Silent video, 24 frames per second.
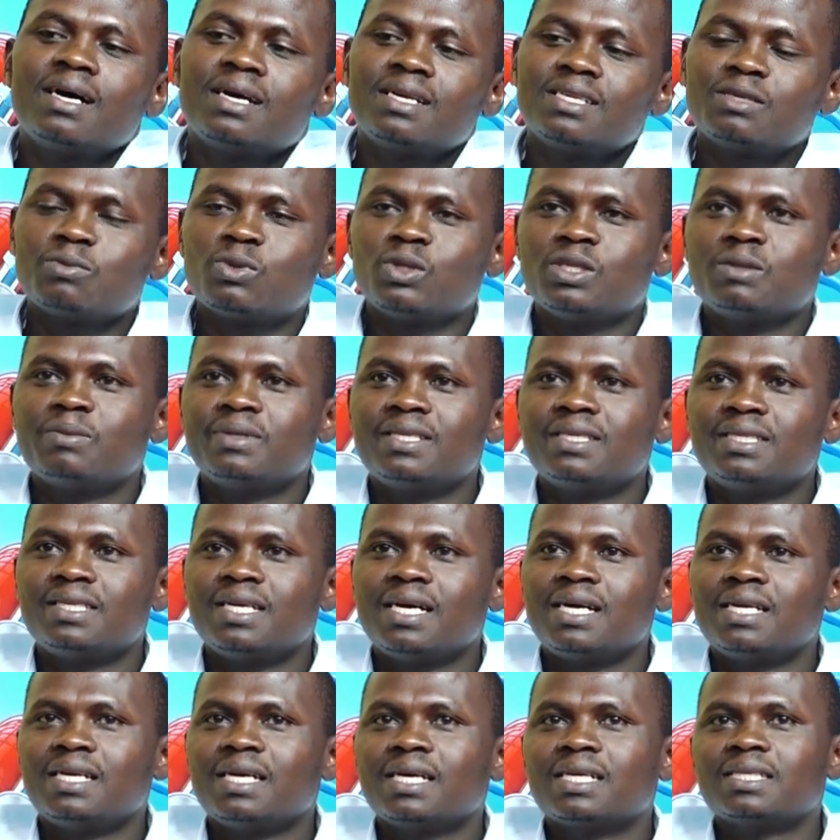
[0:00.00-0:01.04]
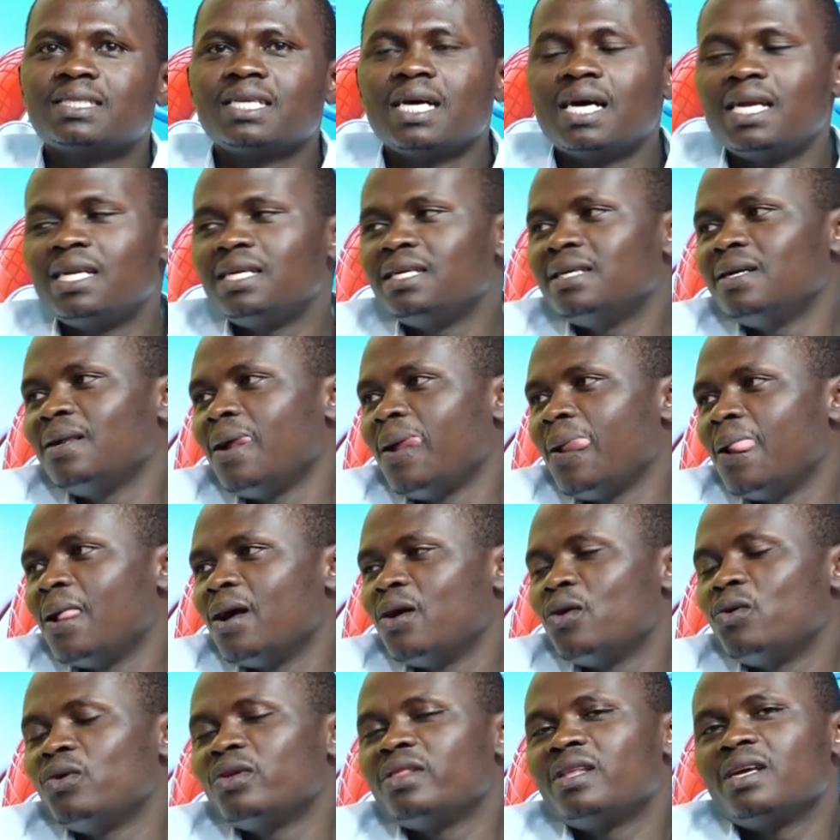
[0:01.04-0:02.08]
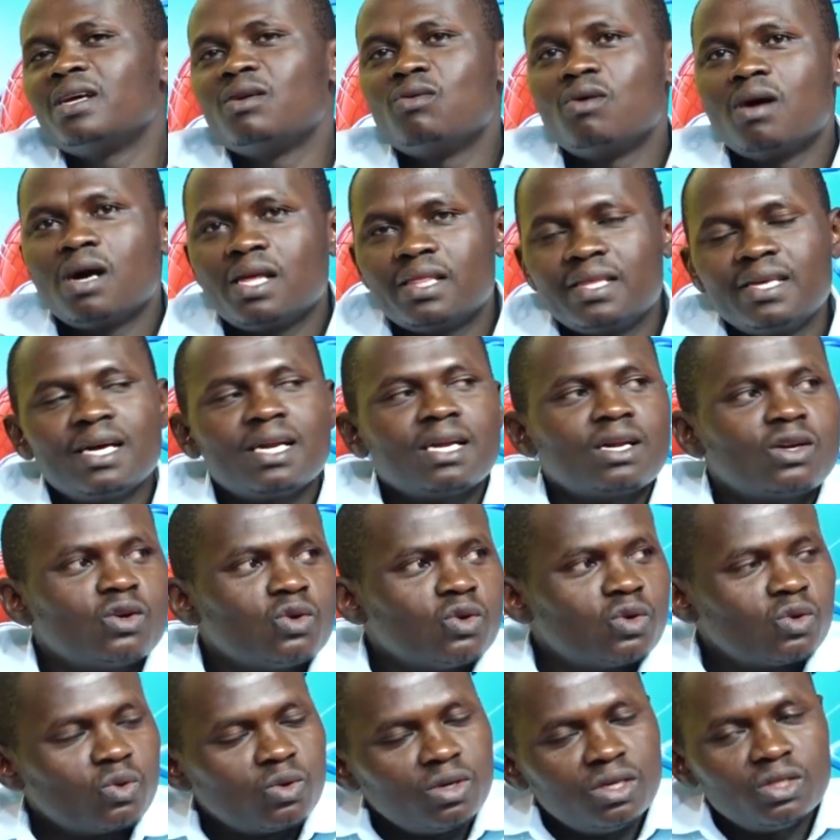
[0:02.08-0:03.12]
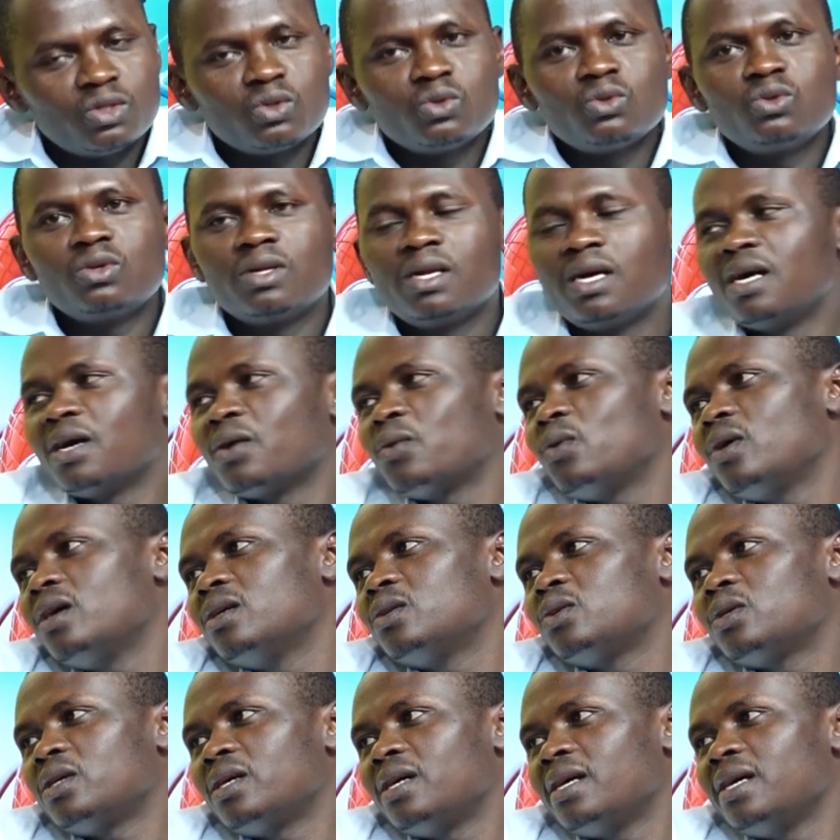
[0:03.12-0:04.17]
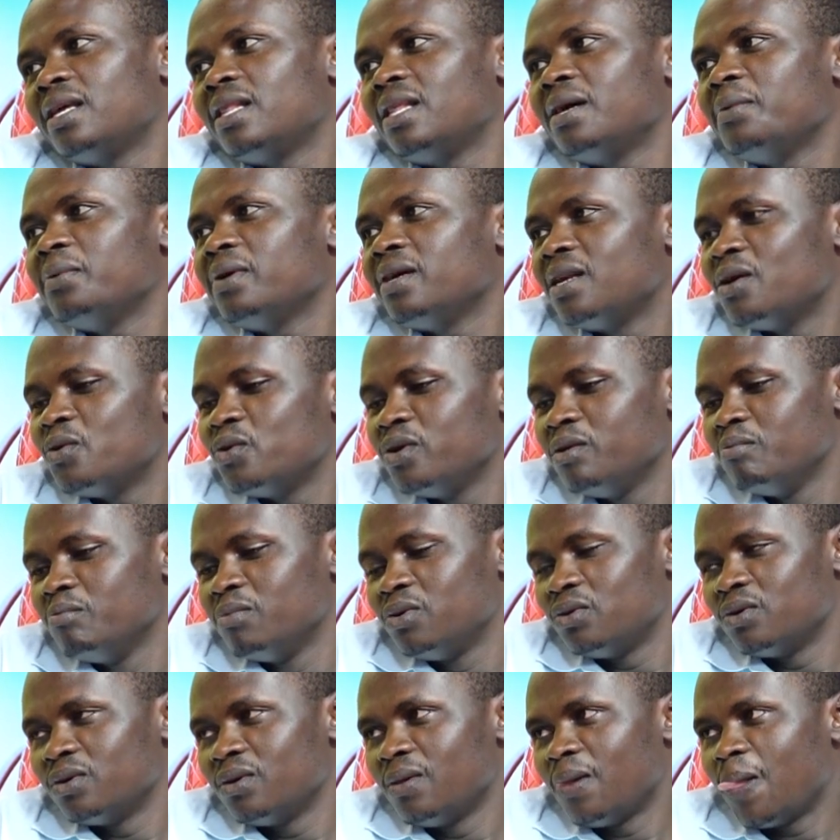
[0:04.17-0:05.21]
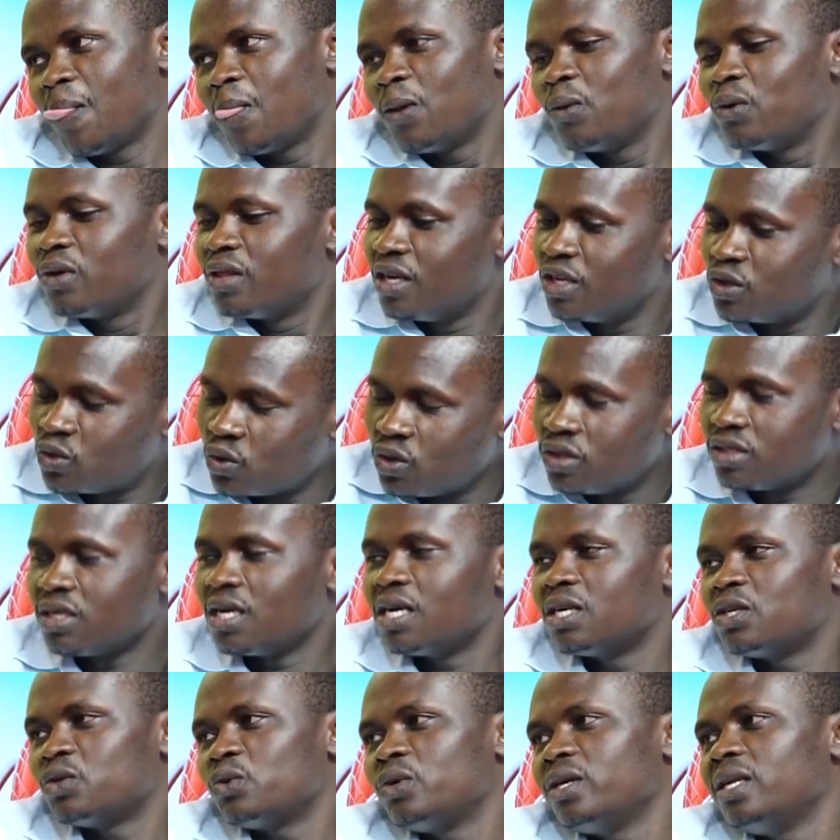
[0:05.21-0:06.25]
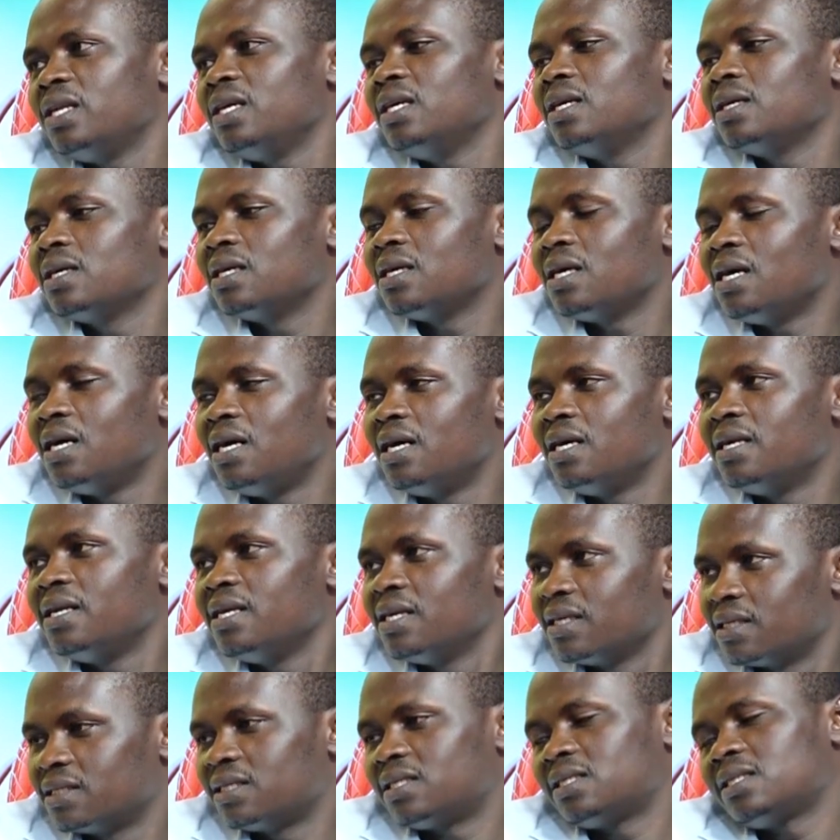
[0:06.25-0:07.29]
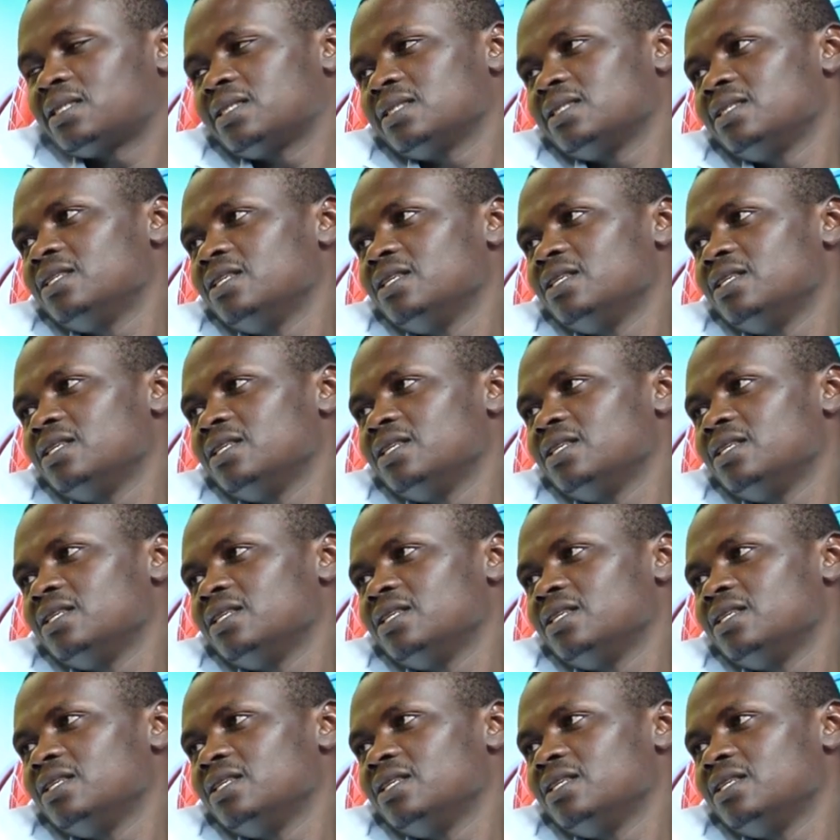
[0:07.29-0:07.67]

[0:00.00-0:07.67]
responsibility ya ndaktali, with the iwa the anandwesu na kwa twa edha bena wimbu with it was at welengi next